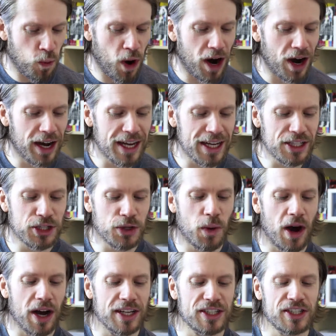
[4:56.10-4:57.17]
Why do
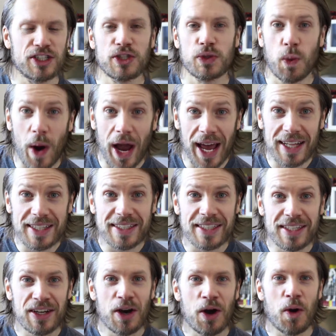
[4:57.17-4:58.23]
I
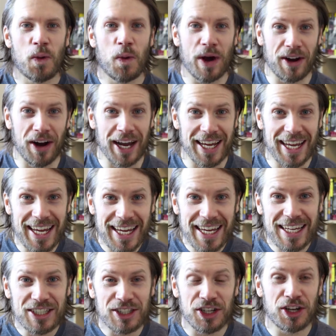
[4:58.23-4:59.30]
sweat when I
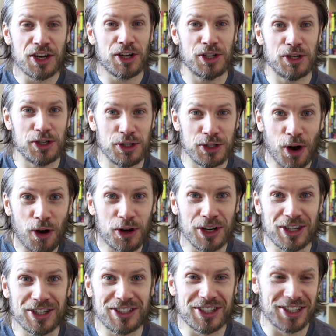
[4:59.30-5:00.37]
eat
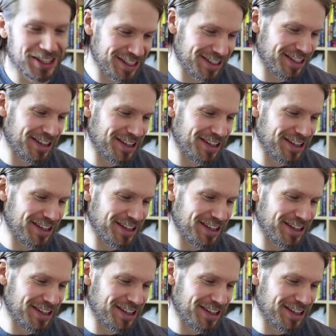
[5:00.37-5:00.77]
yogurt?